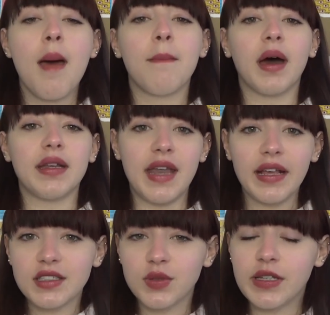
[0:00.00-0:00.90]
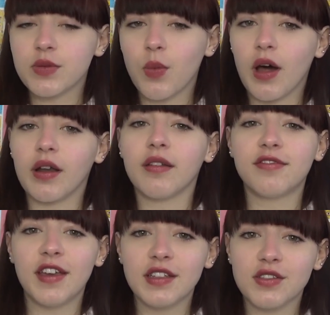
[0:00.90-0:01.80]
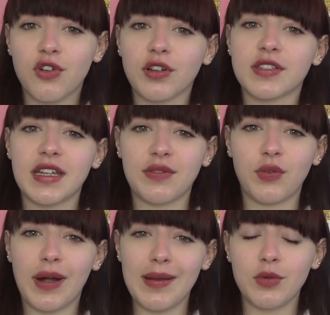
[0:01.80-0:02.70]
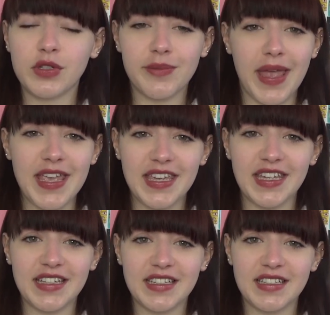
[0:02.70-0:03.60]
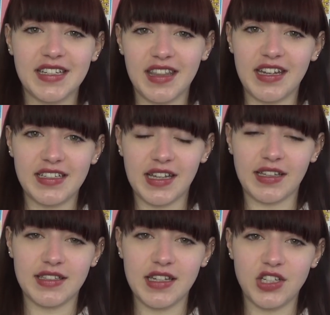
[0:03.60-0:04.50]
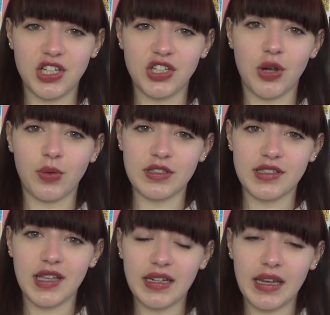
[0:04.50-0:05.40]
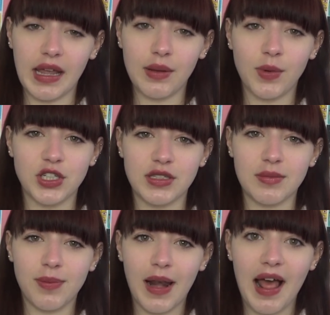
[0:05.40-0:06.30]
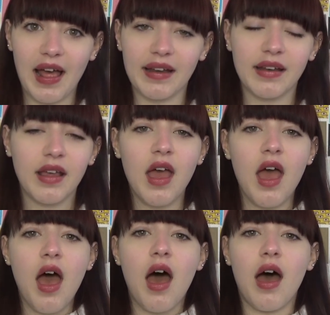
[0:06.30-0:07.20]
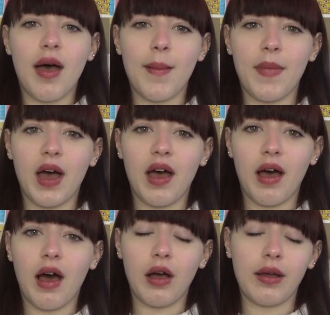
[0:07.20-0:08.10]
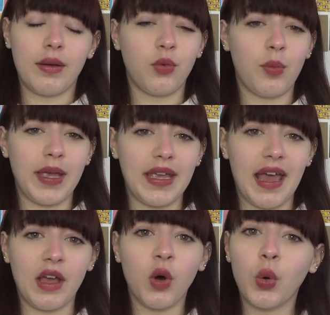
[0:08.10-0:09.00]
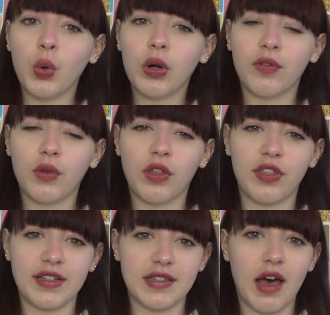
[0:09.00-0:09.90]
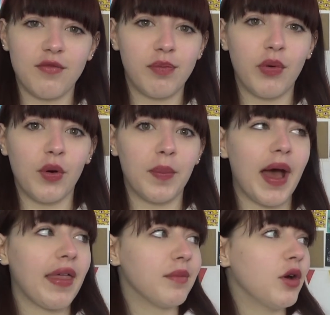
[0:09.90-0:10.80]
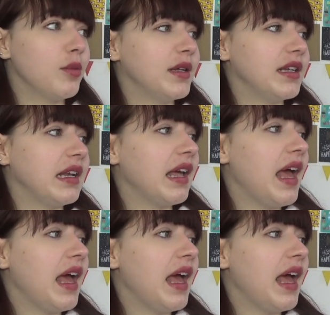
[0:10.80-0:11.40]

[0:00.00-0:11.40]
but next week's one, fingers crossed if we're able to make it to the knitting and stitching show on Sunday, which is the plan, um, uh, it will be a haul of all the things that I've bought, but at the moment